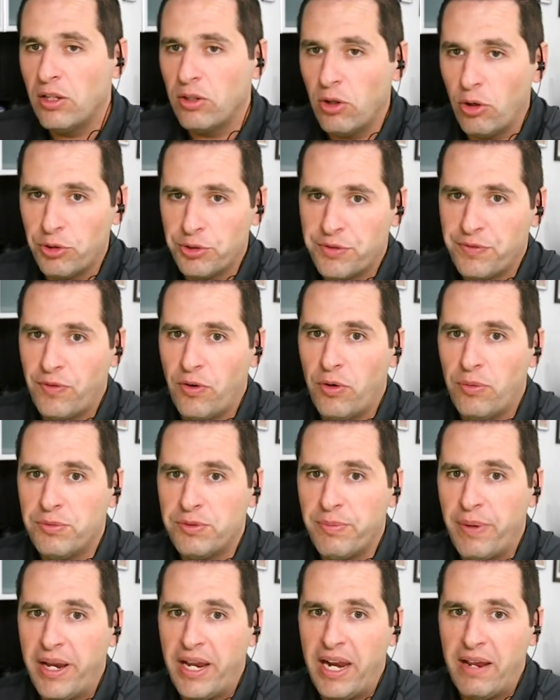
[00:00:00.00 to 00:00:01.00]
Large
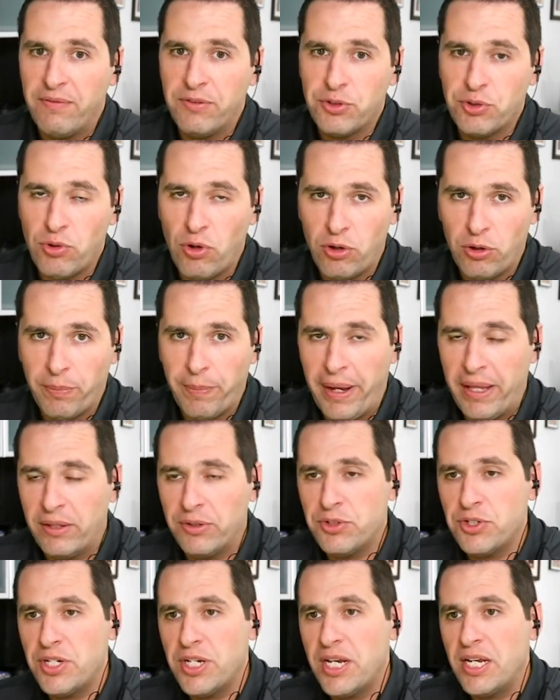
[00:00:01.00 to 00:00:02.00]
firms might have a stronger
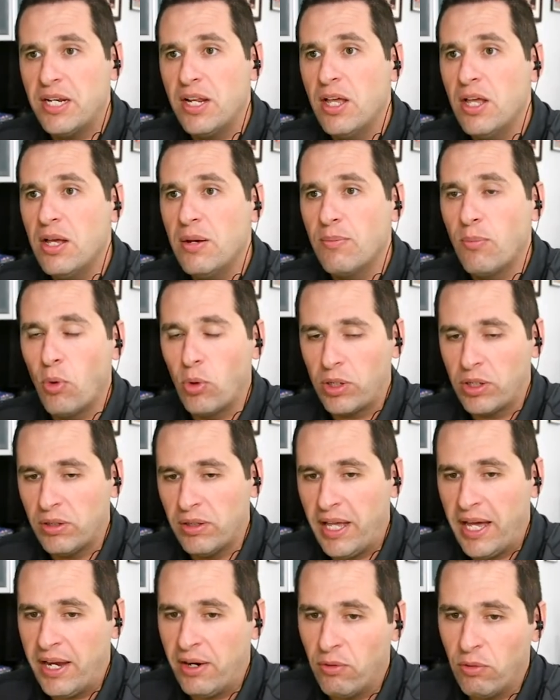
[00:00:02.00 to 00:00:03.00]
balance sheet, more
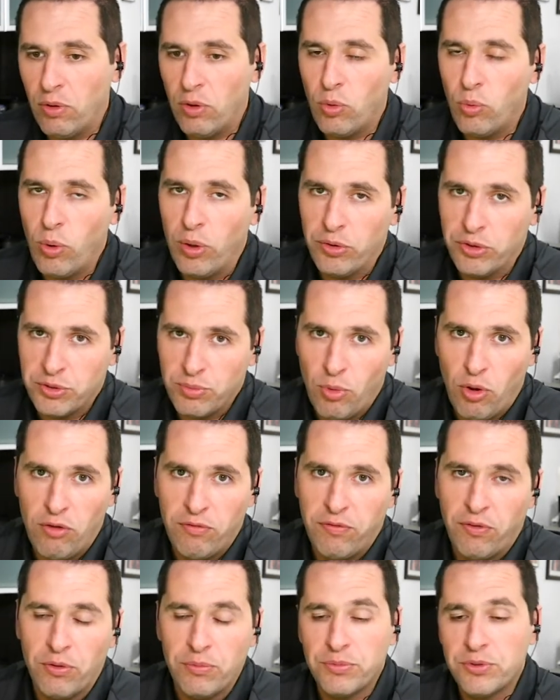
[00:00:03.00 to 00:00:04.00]
collateral, where small
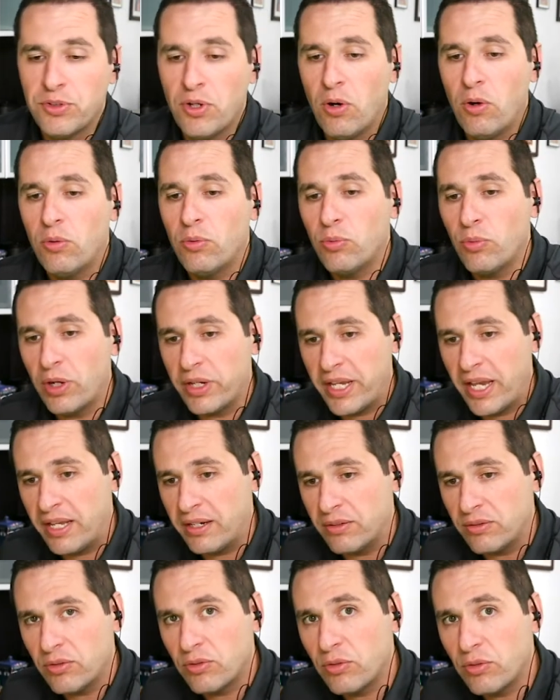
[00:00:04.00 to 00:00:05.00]
firms don't,
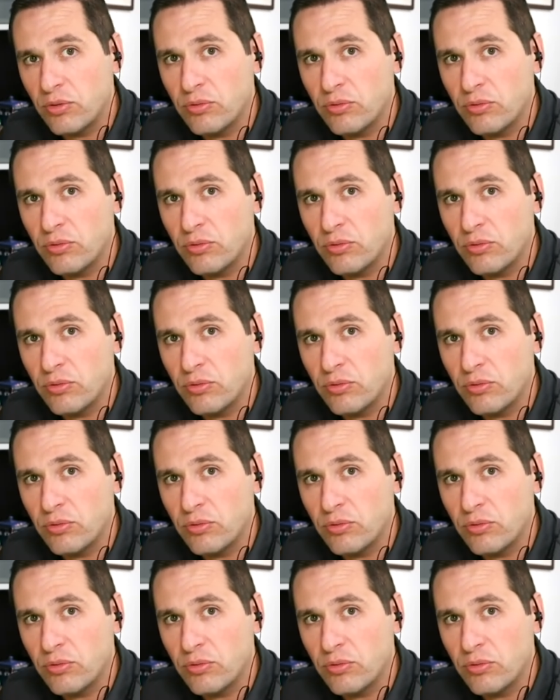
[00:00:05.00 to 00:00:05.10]
again,